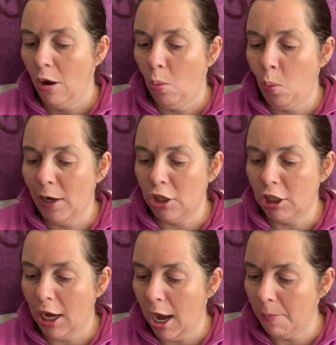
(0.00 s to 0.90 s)
which
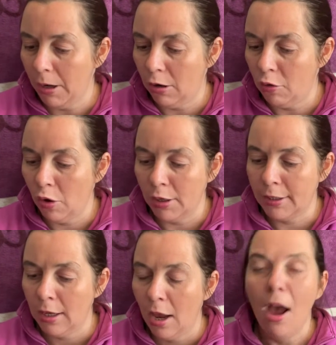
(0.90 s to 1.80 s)
come
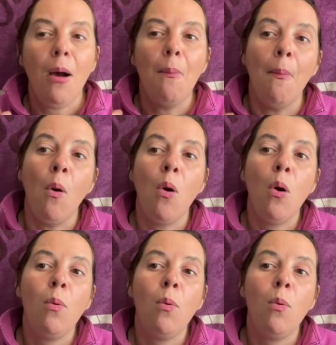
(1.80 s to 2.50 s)
across more